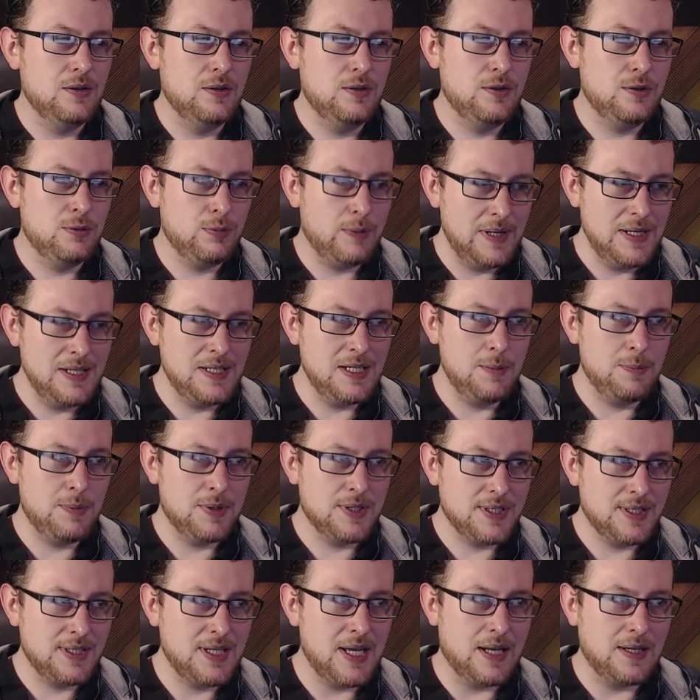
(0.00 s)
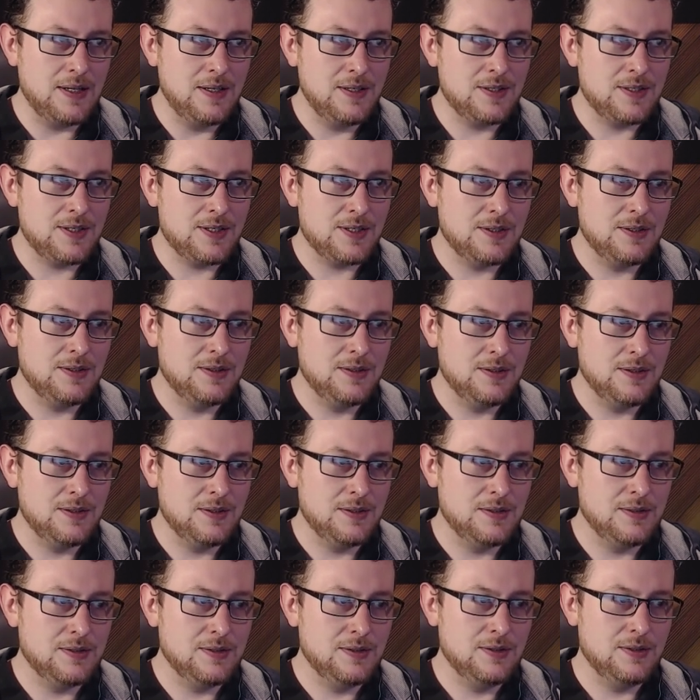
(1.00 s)
20%
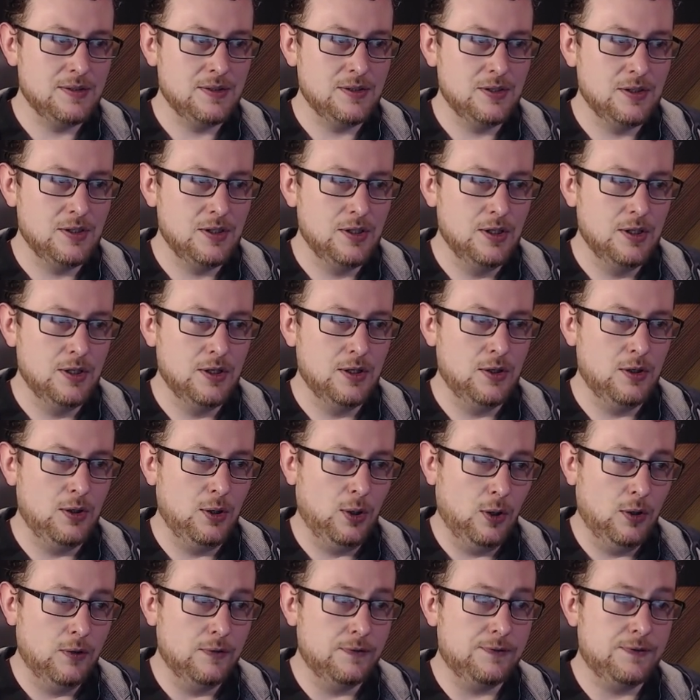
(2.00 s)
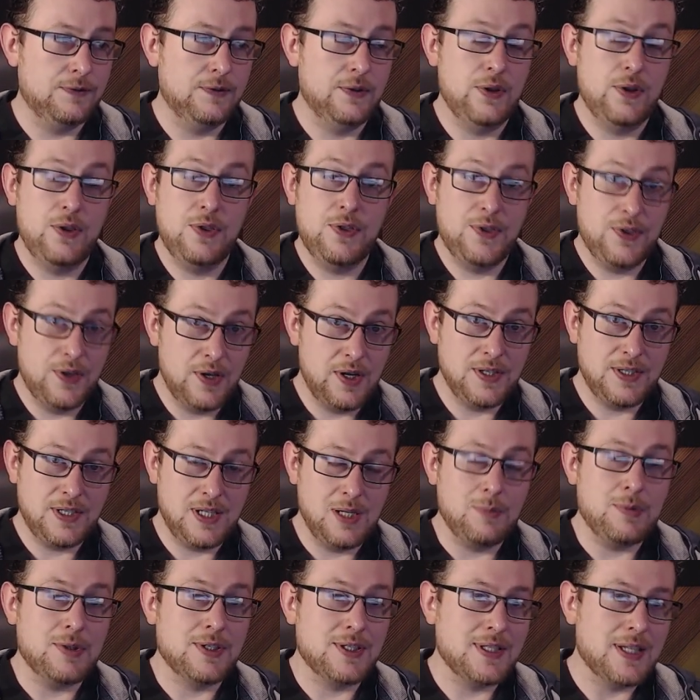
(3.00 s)
of
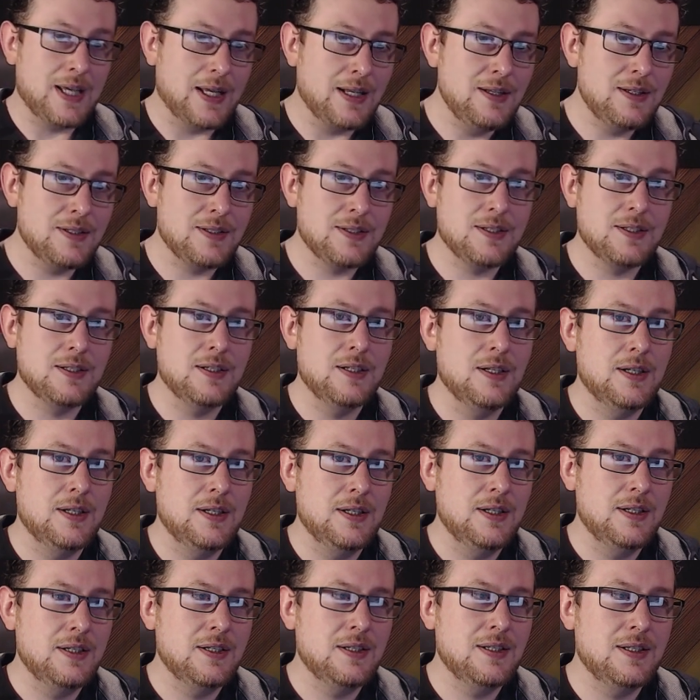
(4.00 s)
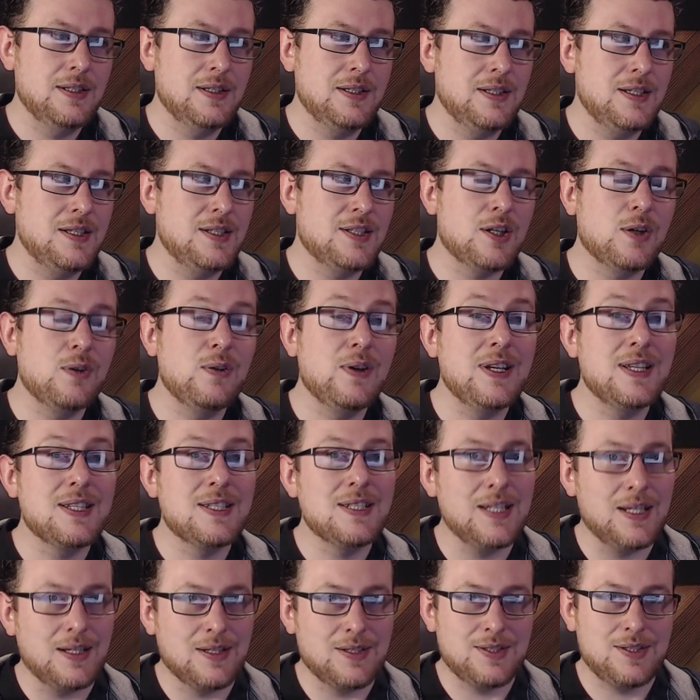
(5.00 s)
30% is only
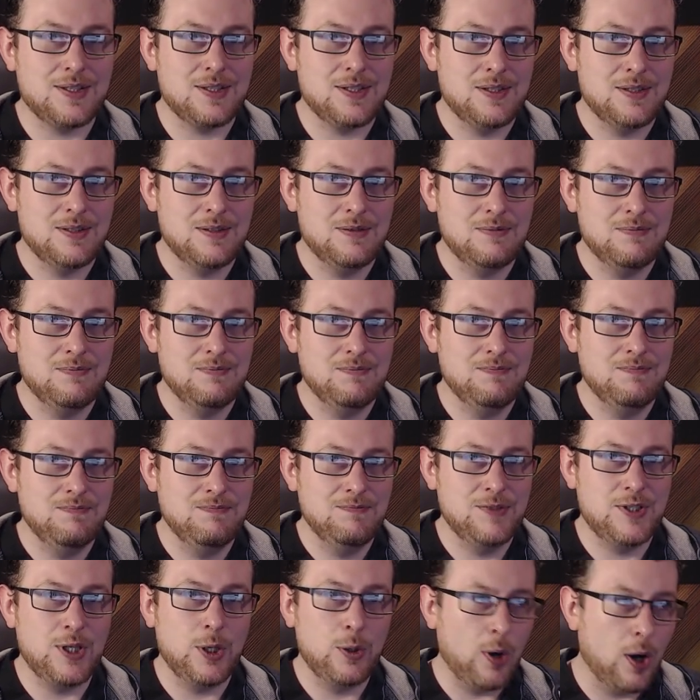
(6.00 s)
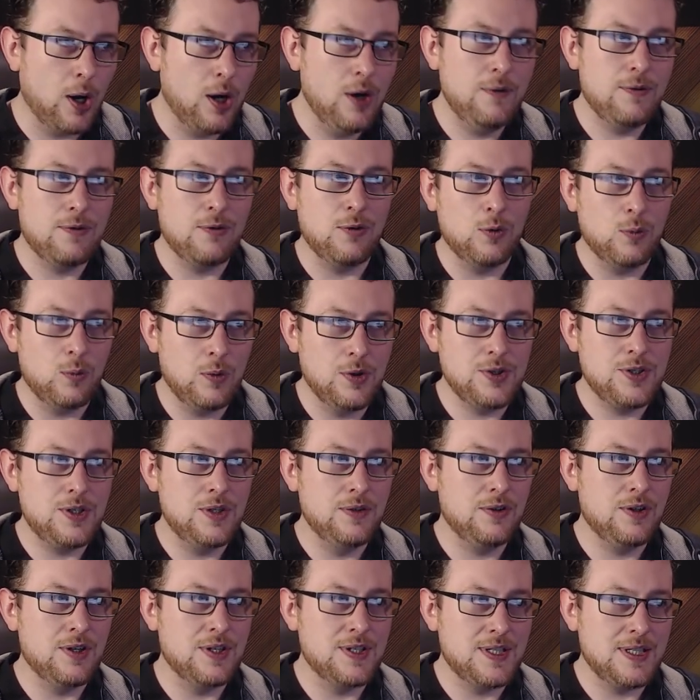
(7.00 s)
6. So overall, once
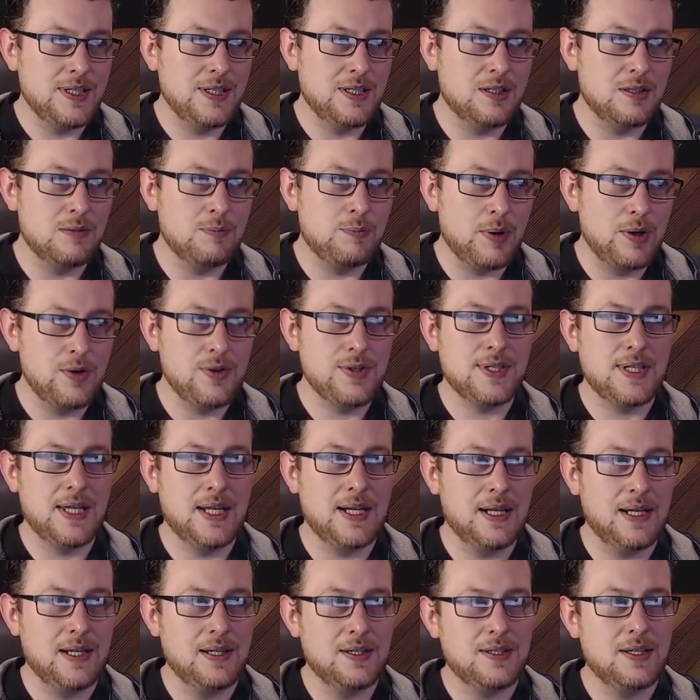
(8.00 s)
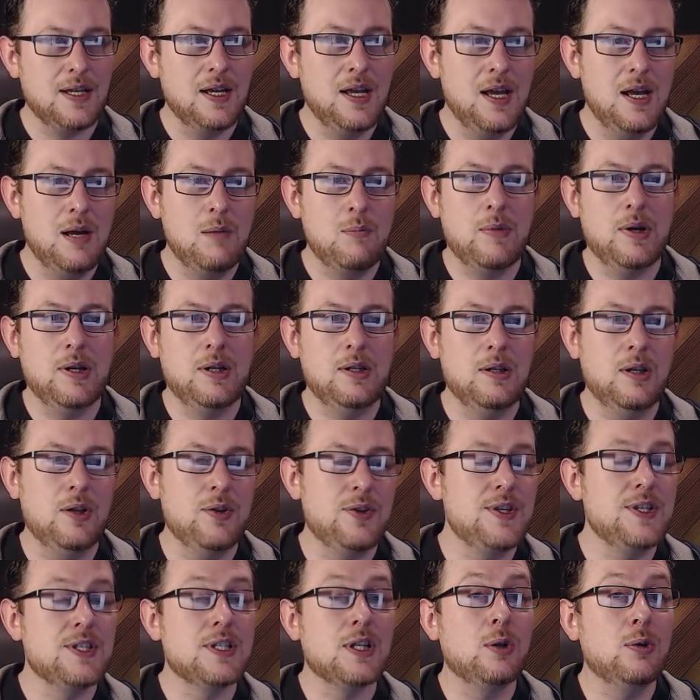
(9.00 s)
you've considered both settings, my
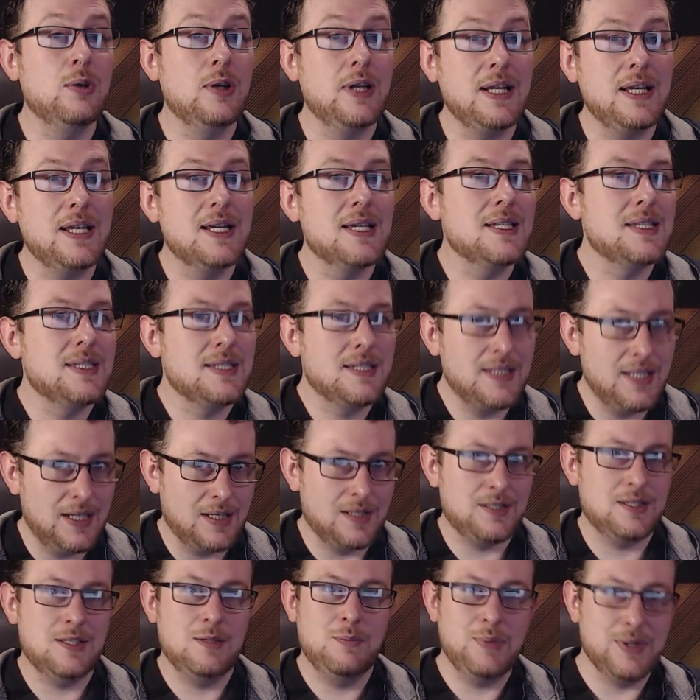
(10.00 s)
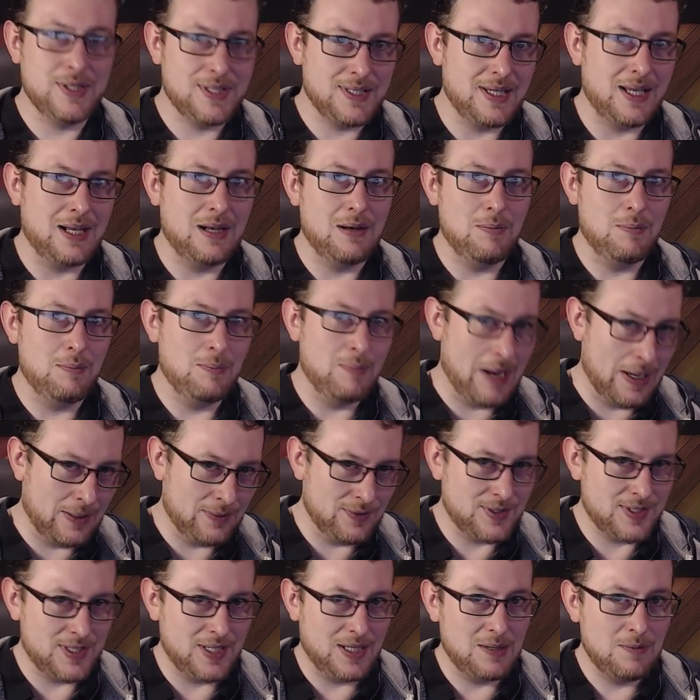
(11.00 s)
cloth is only 6%
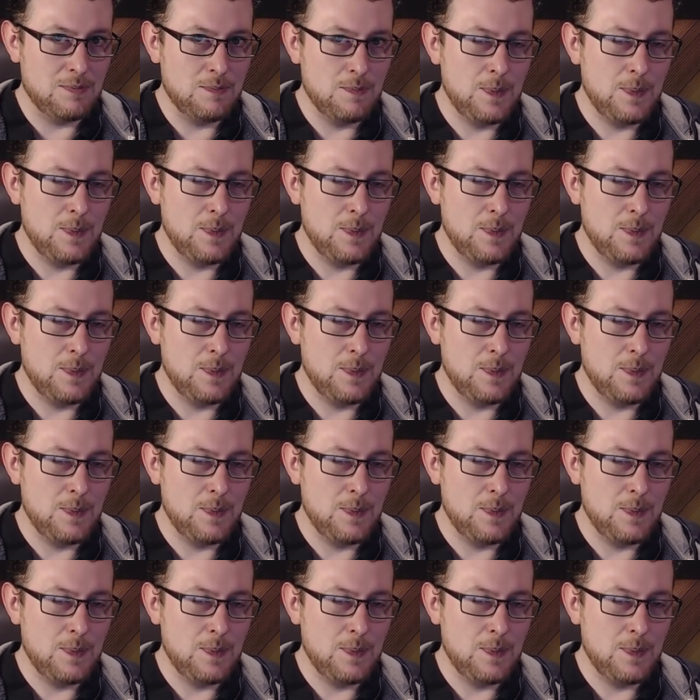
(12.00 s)
bouncy.